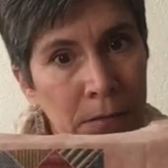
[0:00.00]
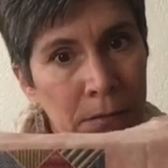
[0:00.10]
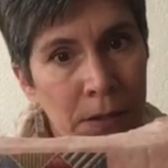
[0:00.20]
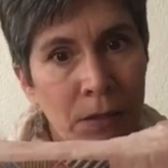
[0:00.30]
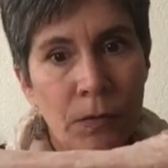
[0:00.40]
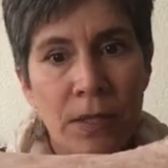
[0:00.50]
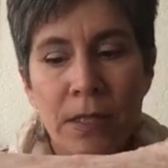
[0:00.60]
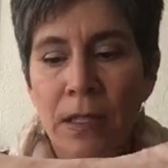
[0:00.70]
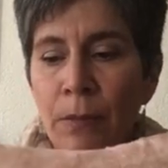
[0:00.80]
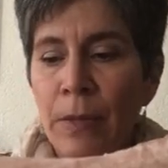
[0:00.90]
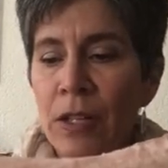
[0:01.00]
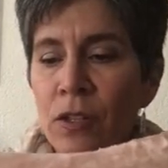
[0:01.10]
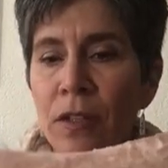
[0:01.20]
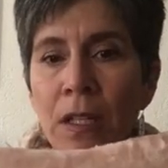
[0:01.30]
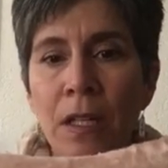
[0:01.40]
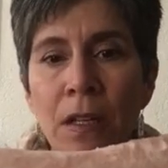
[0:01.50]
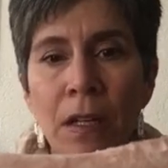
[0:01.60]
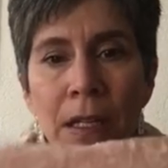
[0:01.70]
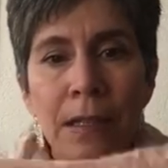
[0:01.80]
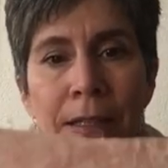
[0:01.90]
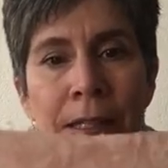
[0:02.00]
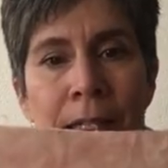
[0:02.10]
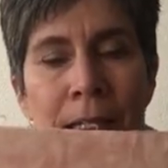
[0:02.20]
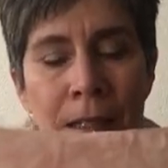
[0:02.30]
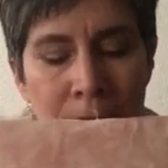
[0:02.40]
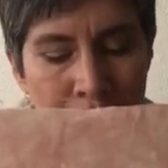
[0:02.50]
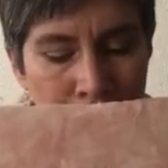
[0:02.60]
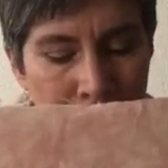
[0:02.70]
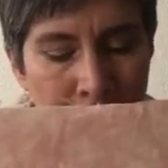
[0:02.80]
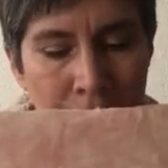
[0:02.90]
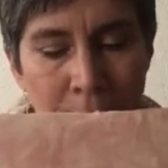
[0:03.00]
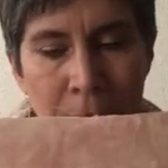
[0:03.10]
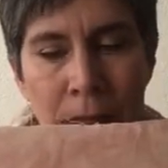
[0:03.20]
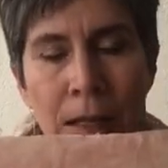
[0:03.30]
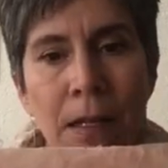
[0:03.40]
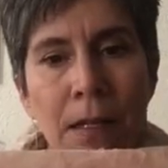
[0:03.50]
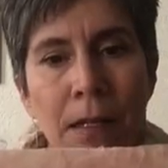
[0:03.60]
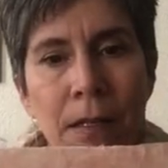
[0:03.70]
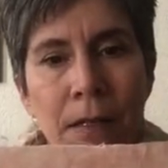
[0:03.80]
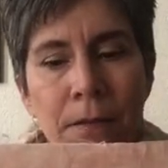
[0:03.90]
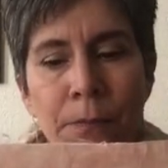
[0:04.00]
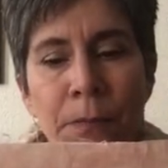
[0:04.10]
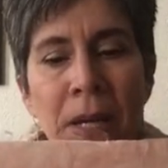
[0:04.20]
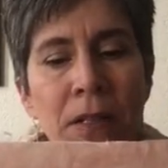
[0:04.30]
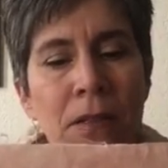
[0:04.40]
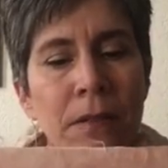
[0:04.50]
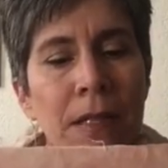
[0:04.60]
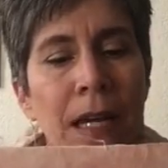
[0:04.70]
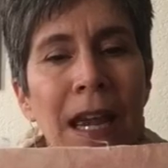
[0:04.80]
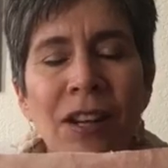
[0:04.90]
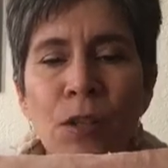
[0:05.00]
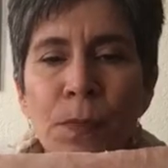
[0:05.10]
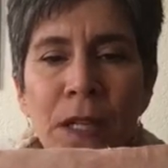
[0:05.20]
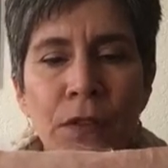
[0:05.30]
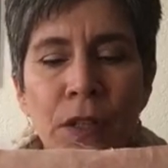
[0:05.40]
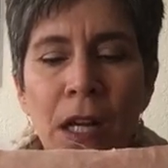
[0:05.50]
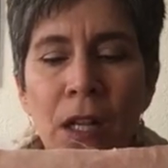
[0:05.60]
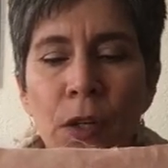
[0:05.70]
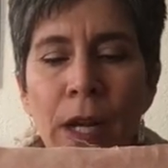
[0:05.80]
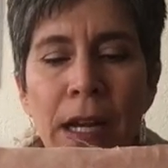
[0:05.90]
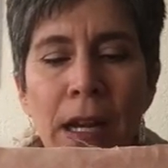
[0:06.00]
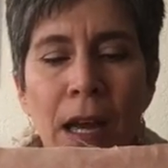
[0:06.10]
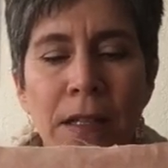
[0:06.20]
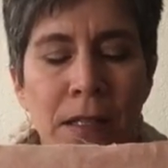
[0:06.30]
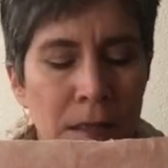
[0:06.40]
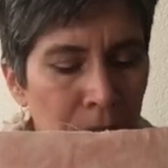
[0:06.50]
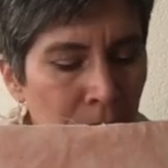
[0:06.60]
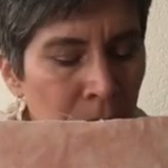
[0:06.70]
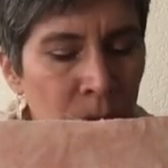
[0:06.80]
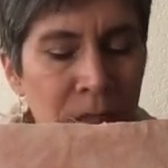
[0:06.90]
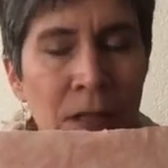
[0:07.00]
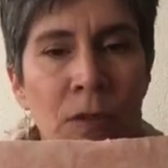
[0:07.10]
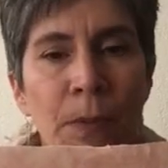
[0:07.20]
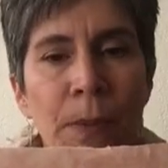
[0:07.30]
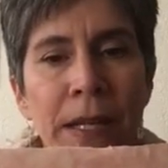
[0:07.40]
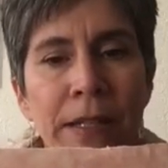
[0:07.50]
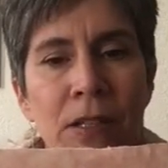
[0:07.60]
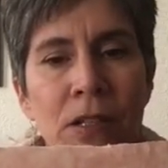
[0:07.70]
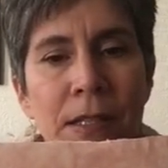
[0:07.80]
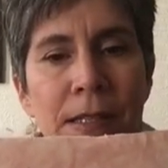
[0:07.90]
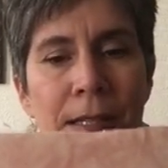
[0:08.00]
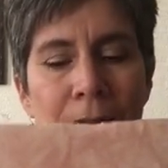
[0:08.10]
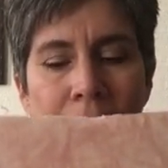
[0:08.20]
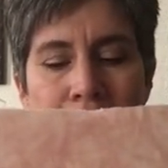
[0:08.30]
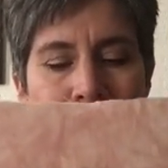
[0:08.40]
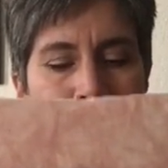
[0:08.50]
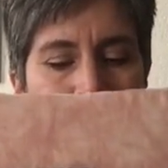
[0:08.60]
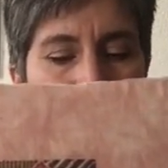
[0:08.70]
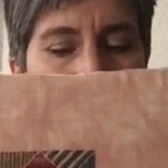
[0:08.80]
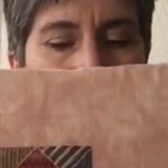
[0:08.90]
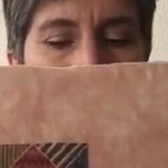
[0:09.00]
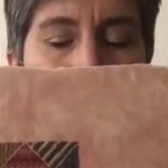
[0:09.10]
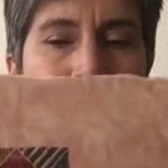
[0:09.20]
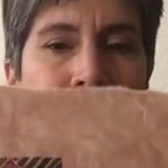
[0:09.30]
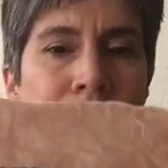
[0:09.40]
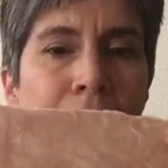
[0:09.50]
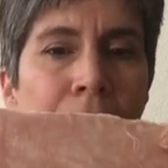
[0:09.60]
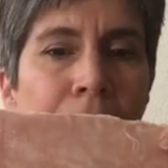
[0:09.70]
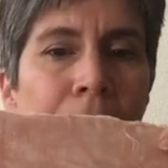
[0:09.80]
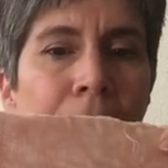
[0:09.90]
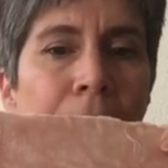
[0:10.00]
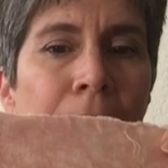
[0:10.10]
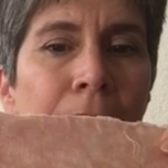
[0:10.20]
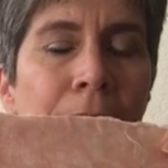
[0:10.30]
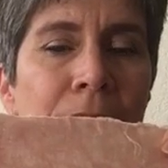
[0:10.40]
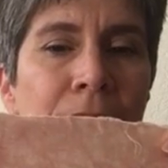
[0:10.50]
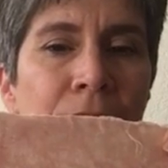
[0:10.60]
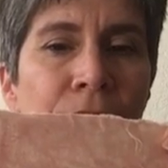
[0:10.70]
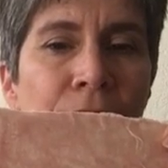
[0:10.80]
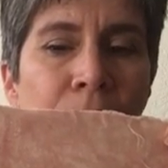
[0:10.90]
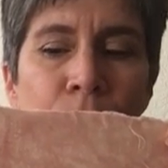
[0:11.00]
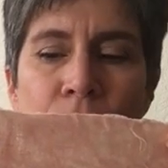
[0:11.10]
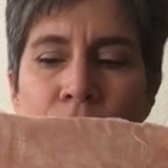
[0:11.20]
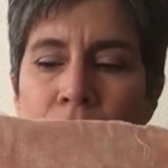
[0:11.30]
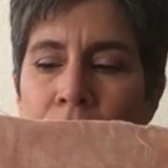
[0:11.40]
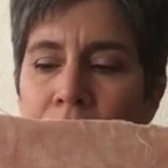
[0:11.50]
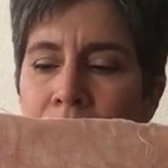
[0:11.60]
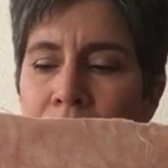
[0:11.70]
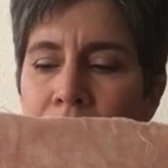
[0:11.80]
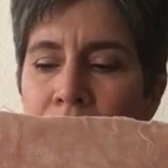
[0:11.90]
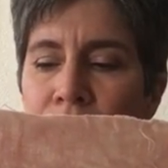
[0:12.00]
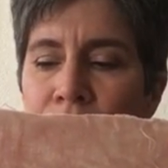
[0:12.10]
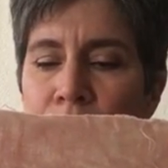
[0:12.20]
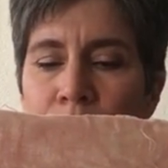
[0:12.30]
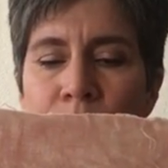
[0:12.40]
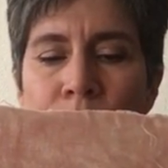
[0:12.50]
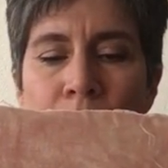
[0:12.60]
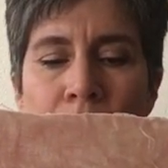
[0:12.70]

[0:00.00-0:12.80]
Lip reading: this one was a little much. The linen I actually picked for color and didn't really pay attention to size. I think it's a hand-dyed fiber linen from,